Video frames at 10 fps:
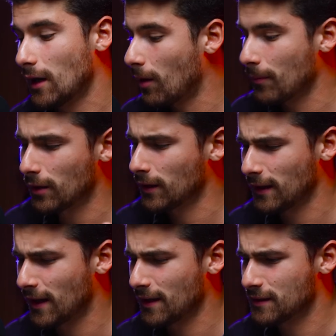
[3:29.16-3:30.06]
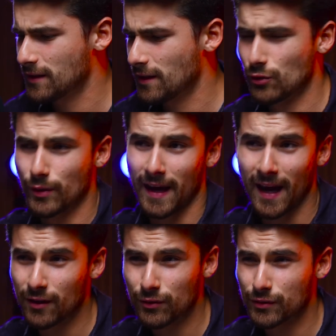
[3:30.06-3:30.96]
Now, I'm not gonna lie and say that you
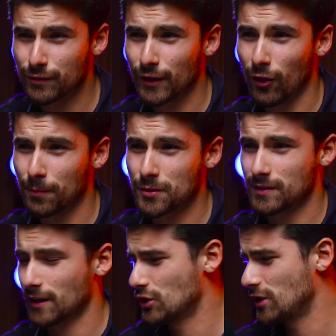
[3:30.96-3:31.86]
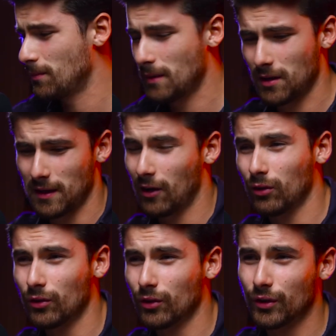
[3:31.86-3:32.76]
can't use free options like Gmail,
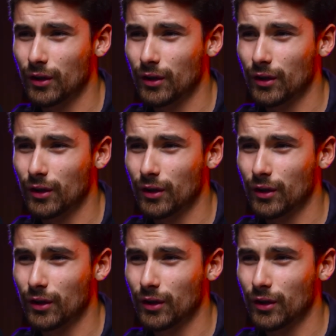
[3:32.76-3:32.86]
Outlook, or